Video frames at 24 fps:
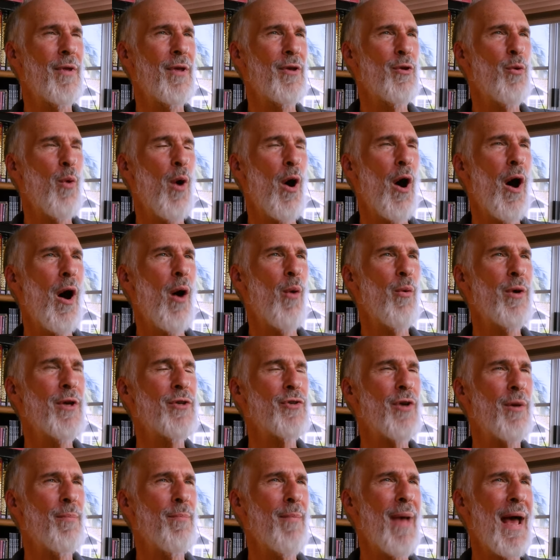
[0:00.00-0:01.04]
You
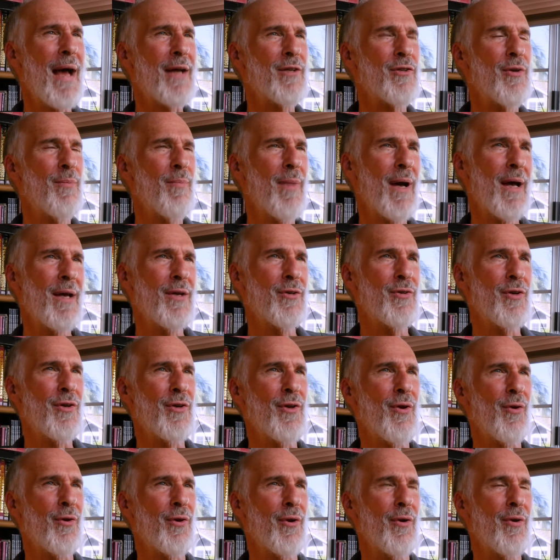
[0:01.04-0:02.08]
always are
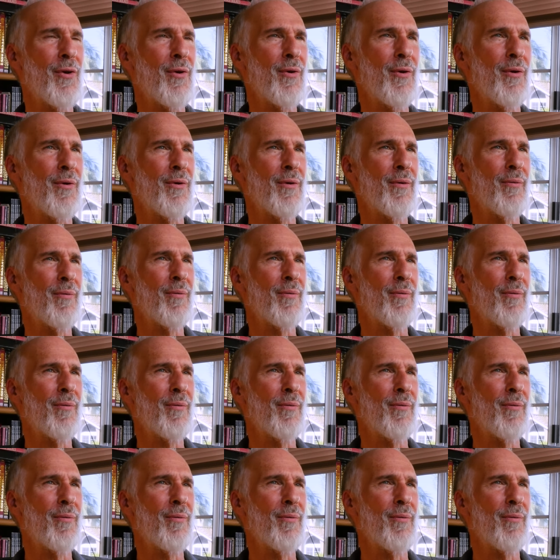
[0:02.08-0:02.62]
maximizing your your